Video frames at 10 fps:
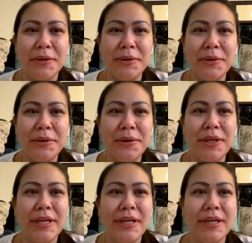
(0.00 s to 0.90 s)

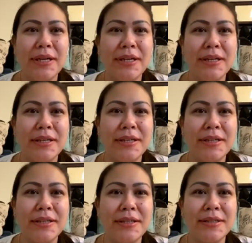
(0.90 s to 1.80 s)

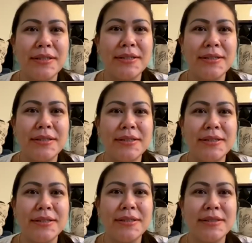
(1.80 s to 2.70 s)

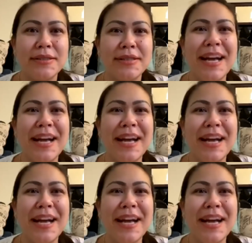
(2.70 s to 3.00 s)
No words are spoken by the person on screen.